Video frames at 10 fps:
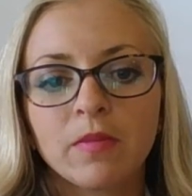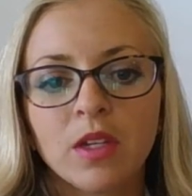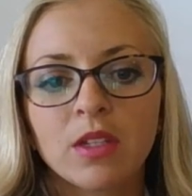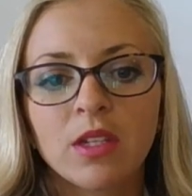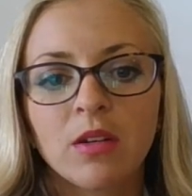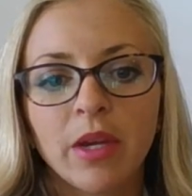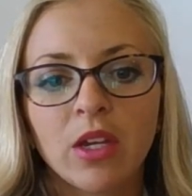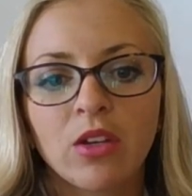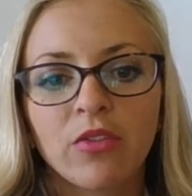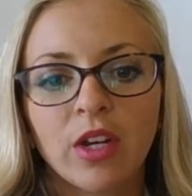it's going to
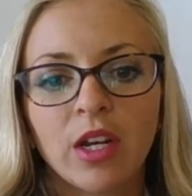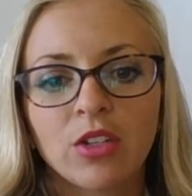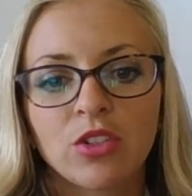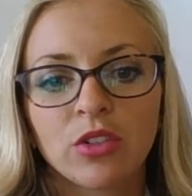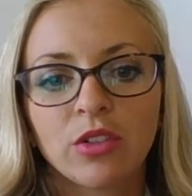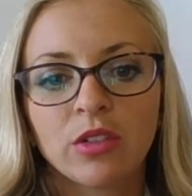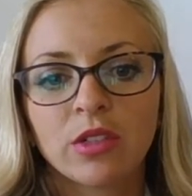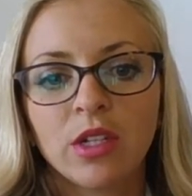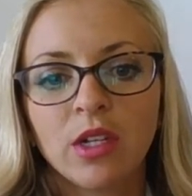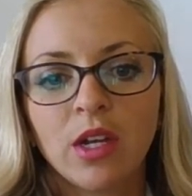make your
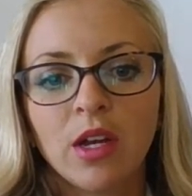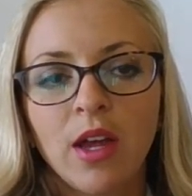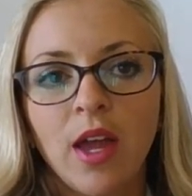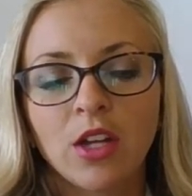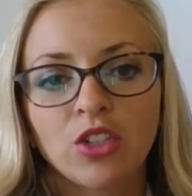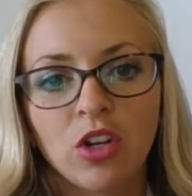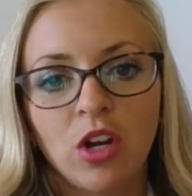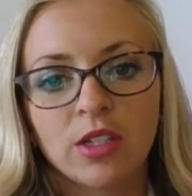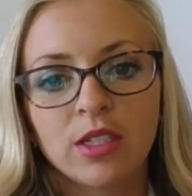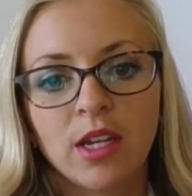financial and your
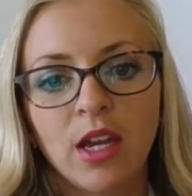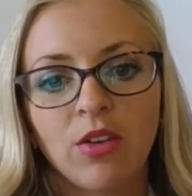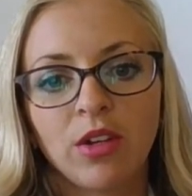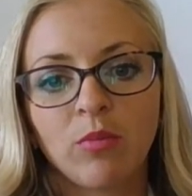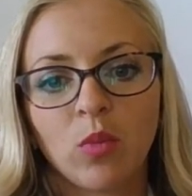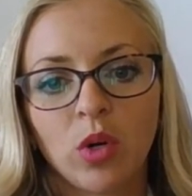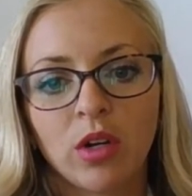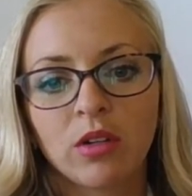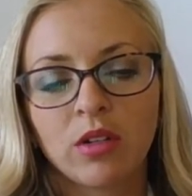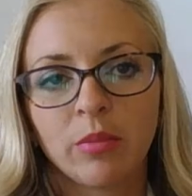cost accounting
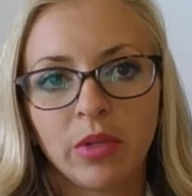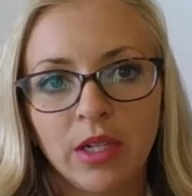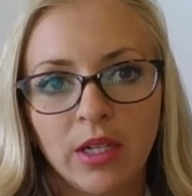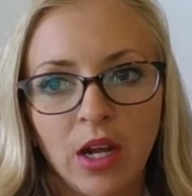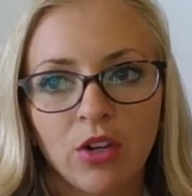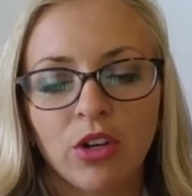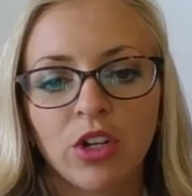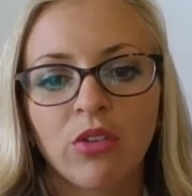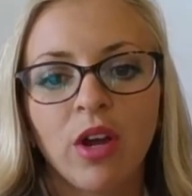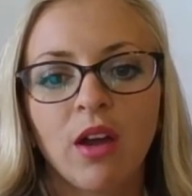more complete and
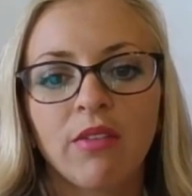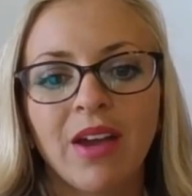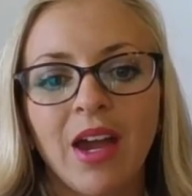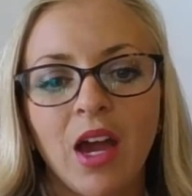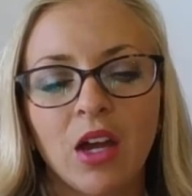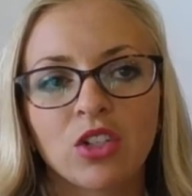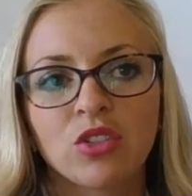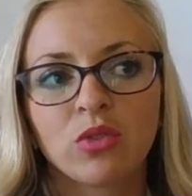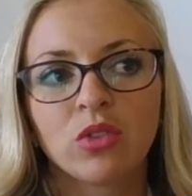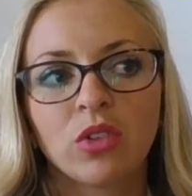accurate. You have
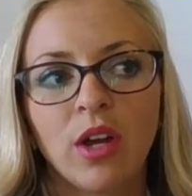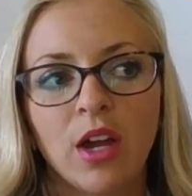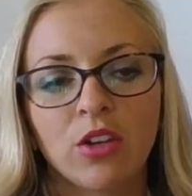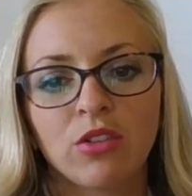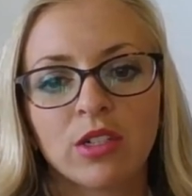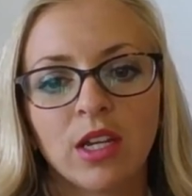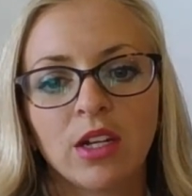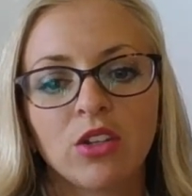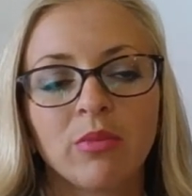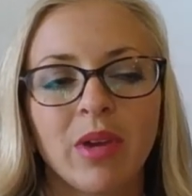actual accurate
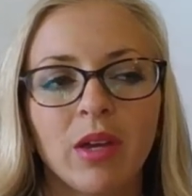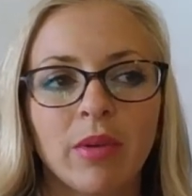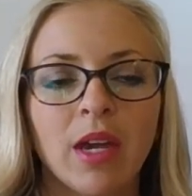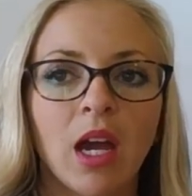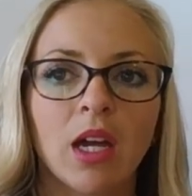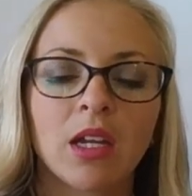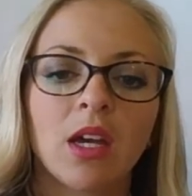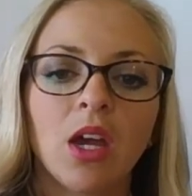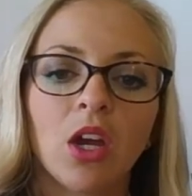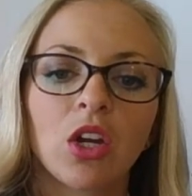data. You maybe had
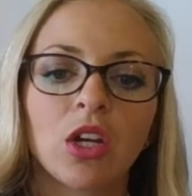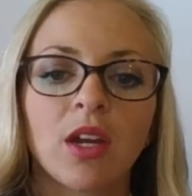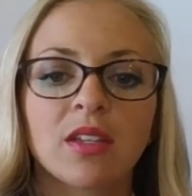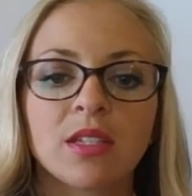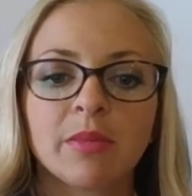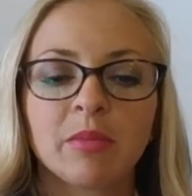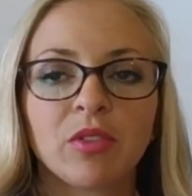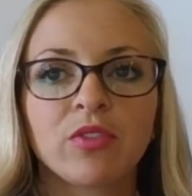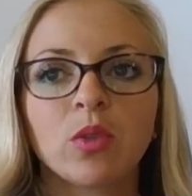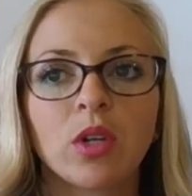a good estimate
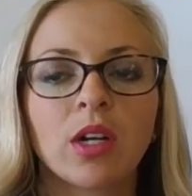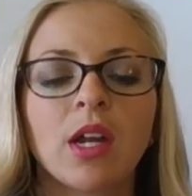before,